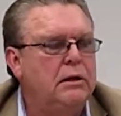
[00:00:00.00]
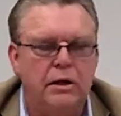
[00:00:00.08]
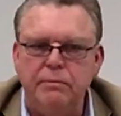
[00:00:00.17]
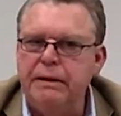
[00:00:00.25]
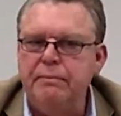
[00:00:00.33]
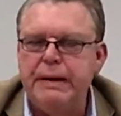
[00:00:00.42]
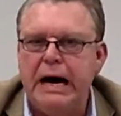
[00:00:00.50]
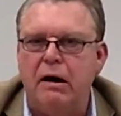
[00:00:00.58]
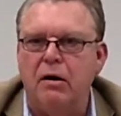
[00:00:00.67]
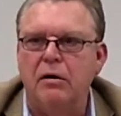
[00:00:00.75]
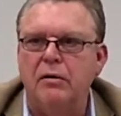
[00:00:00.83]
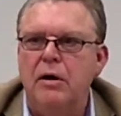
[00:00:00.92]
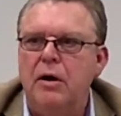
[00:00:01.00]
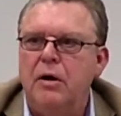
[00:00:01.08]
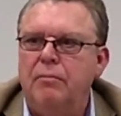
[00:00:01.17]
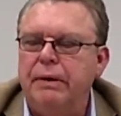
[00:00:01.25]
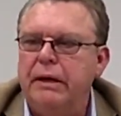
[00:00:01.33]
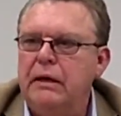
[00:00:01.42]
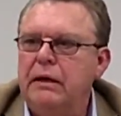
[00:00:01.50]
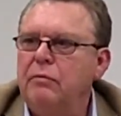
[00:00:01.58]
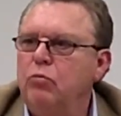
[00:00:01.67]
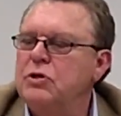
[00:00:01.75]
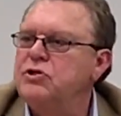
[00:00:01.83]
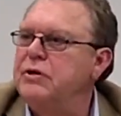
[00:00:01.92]
Could be power, but
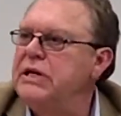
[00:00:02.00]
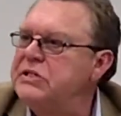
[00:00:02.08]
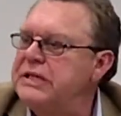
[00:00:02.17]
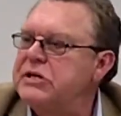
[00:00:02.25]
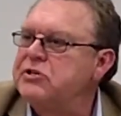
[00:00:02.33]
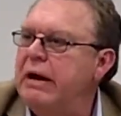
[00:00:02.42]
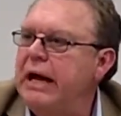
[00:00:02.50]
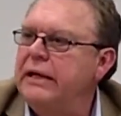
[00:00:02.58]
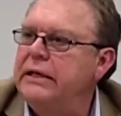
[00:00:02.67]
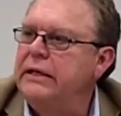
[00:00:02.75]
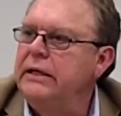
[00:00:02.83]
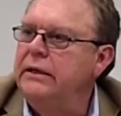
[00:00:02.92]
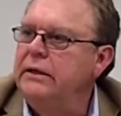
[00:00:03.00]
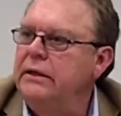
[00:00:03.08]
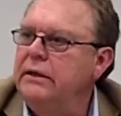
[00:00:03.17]
was there any sexuality in it?